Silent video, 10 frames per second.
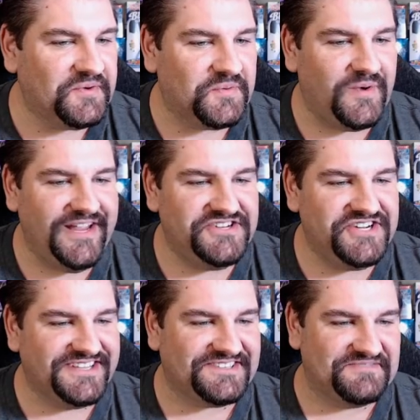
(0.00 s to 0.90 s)
Rage
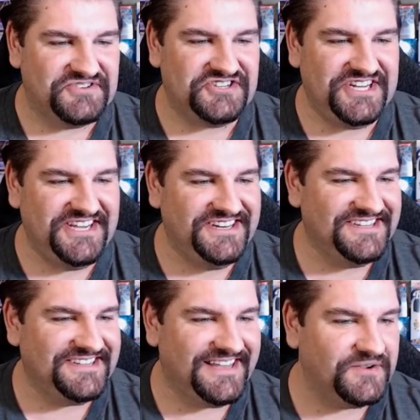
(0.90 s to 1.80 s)
Against the Machine.
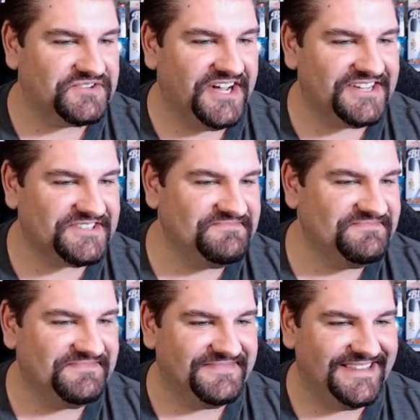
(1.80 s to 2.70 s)
That was awesome.
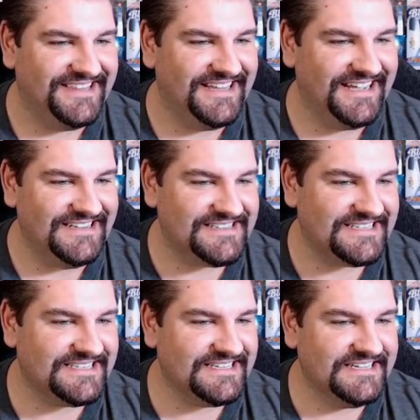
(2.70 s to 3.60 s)

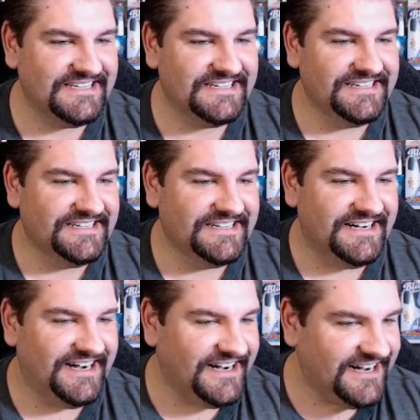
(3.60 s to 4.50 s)
Nice.
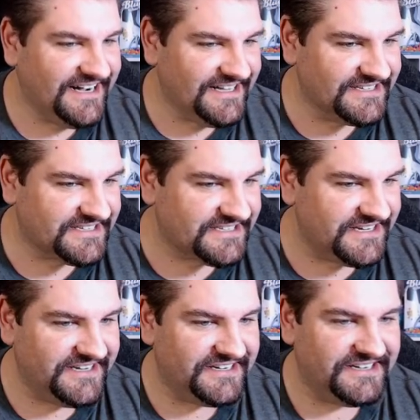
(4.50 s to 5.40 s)
Uh, let's see
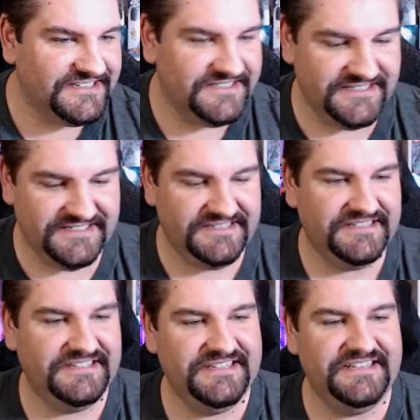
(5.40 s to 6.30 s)
here.
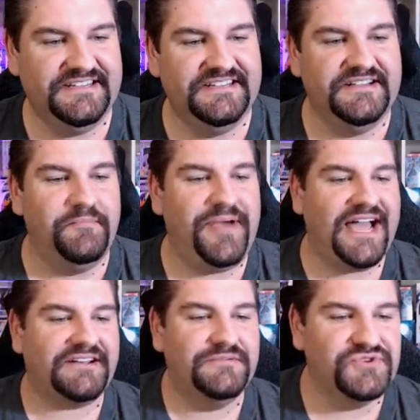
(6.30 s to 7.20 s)

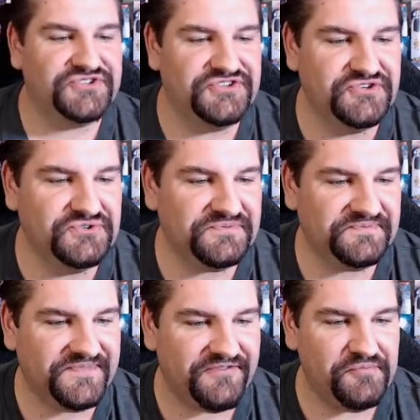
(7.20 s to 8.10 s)
Pack number two.
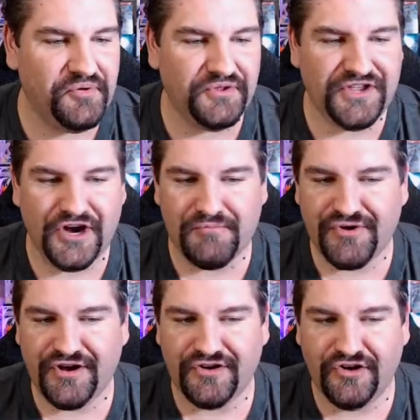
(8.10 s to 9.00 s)
If you pull the
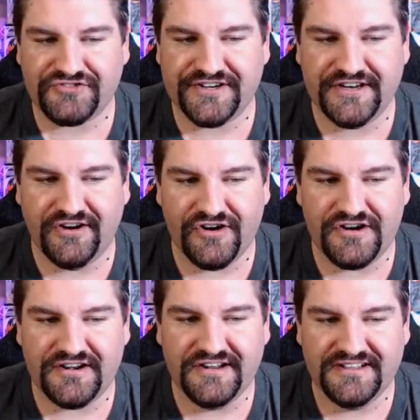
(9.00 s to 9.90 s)
Umbreon alternate
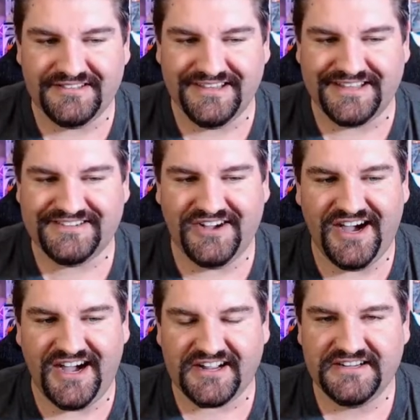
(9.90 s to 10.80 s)
art, let's
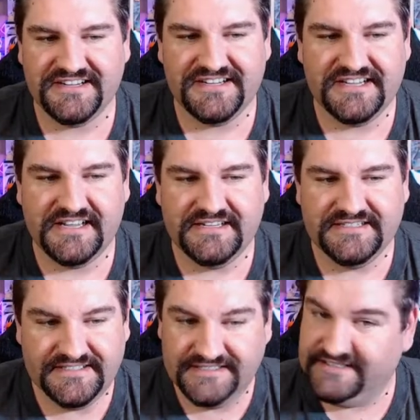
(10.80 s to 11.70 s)
talk.
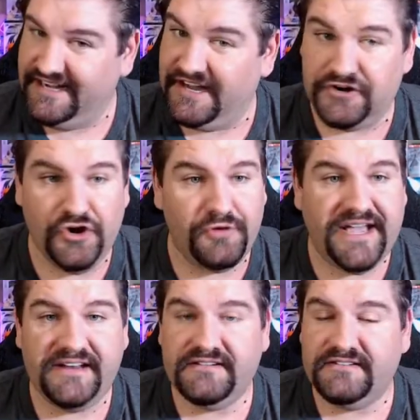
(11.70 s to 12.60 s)
I don't know,
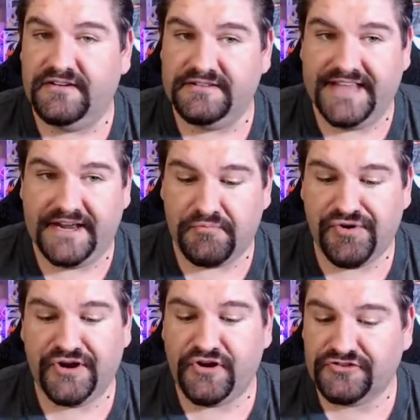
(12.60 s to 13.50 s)
man. That
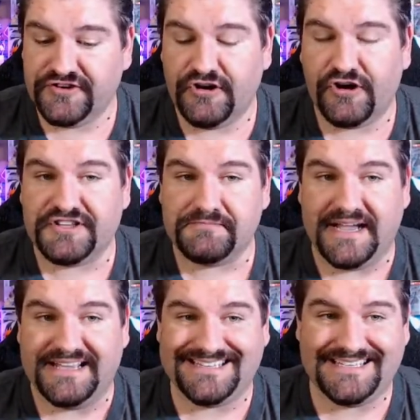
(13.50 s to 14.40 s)
Umbreon alternate art is
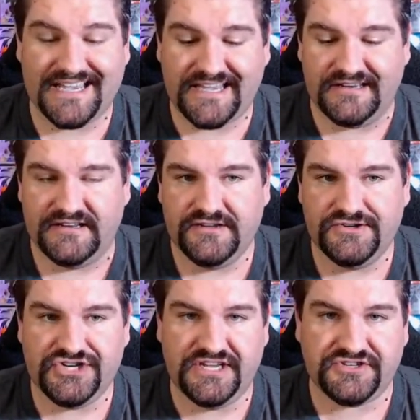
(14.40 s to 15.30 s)
my second
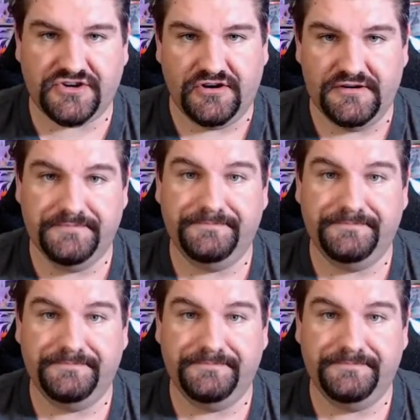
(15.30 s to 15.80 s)
chase card.